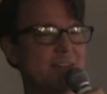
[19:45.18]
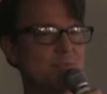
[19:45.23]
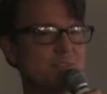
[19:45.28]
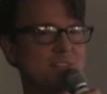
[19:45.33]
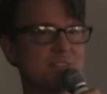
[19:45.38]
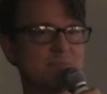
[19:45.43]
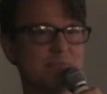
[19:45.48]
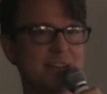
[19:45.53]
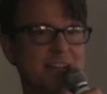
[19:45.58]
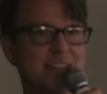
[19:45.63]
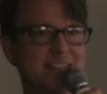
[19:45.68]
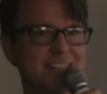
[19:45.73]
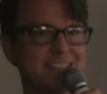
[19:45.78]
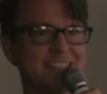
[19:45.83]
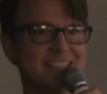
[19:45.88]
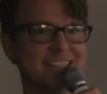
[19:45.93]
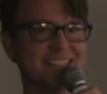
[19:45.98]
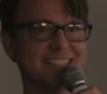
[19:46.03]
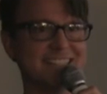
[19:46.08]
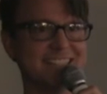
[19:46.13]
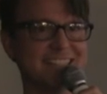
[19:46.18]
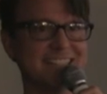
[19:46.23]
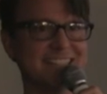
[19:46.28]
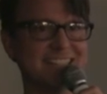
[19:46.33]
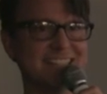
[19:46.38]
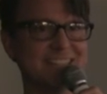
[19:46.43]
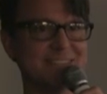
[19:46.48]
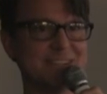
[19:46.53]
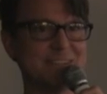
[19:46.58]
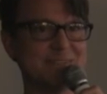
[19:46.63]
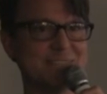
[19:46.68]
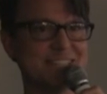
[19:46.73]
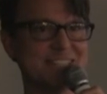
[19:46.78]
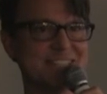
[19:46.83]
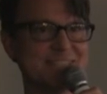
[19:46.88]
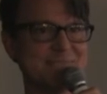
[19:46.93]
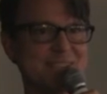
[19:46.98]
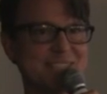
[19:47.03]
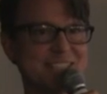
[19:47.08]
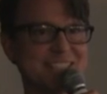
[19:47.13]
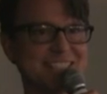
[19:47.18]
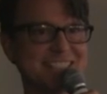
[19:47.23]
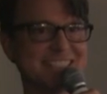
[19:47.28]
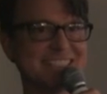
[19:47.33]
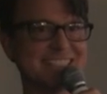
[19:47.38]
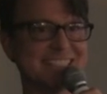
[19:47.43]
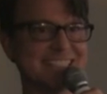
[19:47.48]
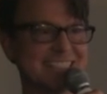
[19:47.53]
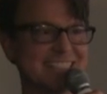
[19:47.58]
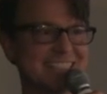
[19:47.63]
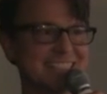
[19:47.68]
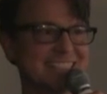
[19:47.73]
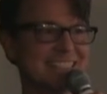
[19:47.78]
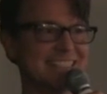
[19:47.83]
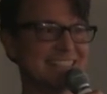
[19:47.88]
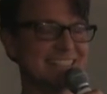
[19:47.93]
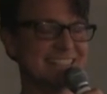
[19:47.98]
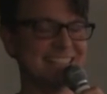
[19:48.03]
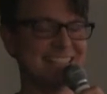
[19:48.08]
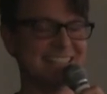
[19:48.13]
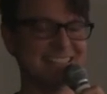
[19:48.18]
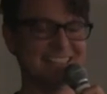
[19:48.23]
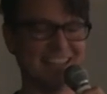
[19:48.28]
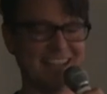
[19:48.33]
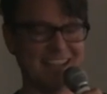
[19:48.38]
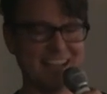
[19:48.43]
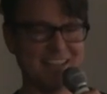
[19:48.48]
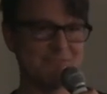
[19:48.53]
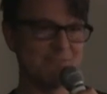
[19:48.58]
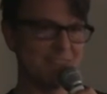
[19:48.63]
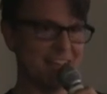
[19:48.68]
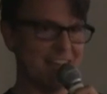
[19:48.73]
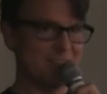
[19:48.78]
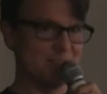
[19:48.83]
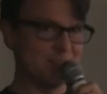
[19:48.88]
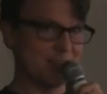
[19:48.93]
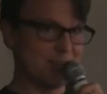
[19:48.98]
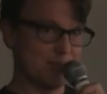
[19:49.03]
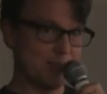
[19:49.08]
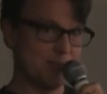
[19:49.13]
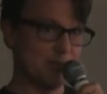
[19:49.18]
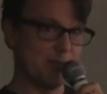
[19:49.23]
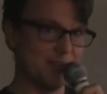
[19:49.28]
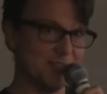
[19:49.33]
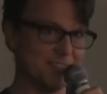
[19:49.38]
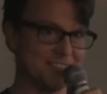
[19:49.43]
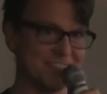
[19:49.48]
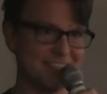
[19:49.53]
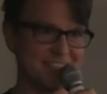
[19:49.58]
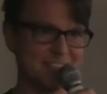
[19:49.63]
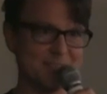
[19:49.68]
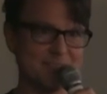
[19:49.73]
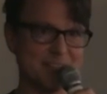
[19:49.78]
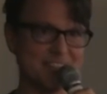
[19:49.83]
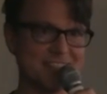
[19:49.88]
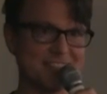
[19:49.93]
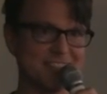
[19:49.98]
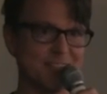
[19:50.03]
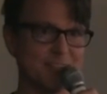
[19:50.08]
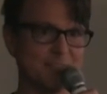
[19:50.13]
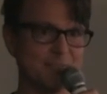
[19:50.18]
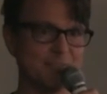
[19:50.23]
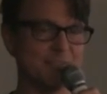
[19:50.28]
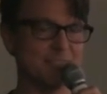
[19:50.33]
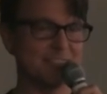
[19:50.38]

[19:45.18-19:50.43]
was about it. And we haven't seen much since then. Uh, I have a couple posts on there myself of